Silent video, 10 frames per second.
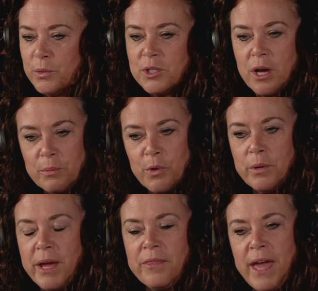So we'll talk more
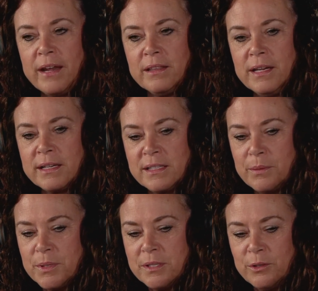about that in the next
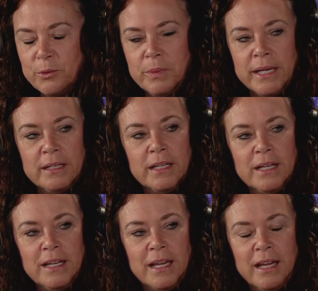episode, but
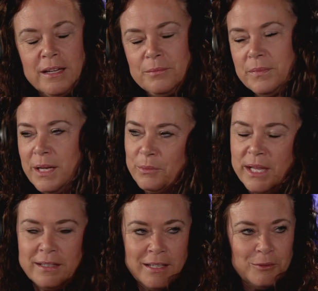um, I'm
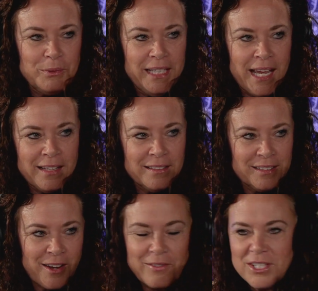glad that we had
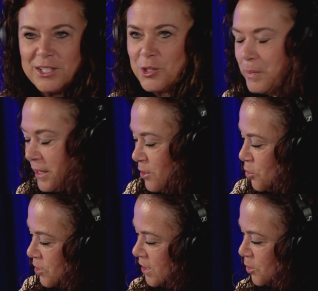the conversation about the
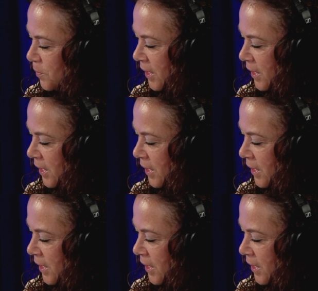Strategic yeah,